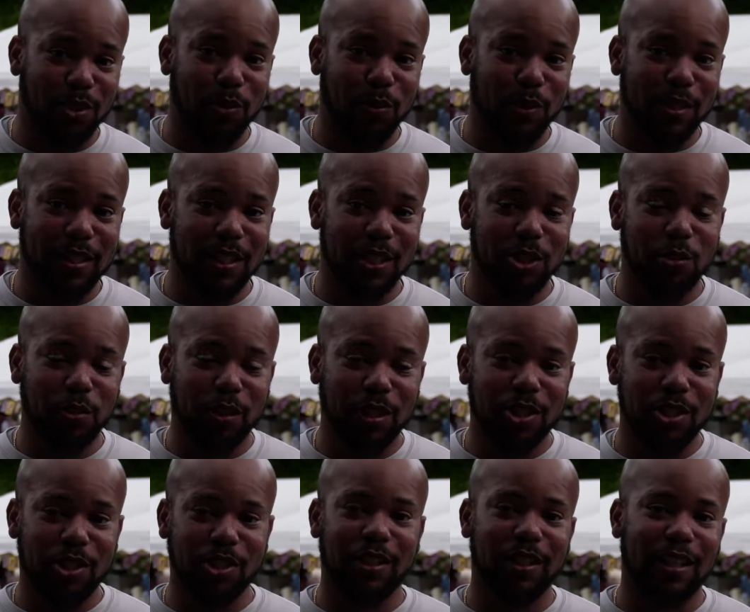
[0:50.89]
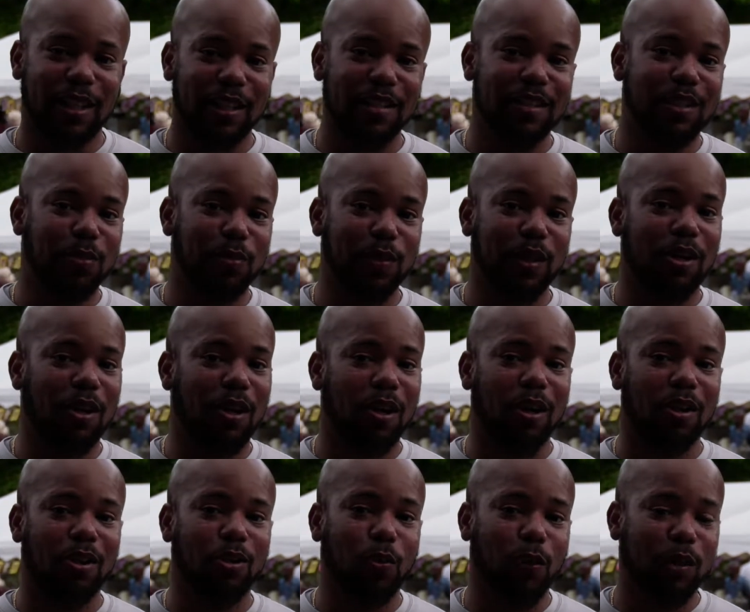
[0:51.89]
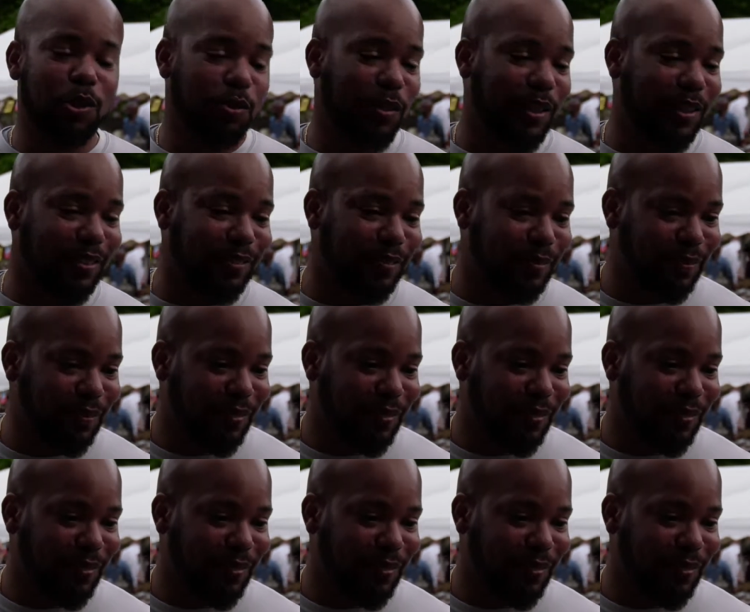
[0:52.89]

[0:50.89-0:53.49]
do is this traditional dance that we call quadrille.